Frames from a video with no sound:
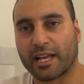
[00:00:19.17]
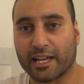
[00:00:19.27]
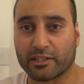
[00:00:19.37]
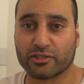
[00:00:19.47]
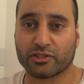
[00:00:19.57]

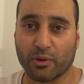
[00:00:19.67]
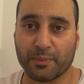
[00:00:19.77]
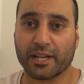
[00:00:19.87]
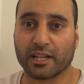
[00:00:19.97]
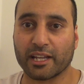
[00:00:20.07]
and
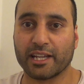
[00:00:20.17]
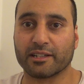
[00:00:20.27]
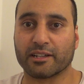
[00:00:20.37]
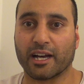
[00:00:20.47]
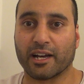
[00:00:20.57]
soapy
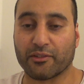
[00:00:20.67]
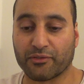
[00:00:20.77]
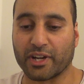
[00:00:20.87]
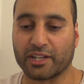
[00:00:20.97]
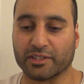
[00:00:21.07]
clean
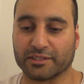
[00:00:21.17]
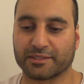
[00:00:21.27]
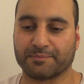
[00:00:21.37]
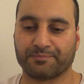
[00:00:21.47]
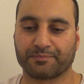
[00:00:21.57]
fragrance.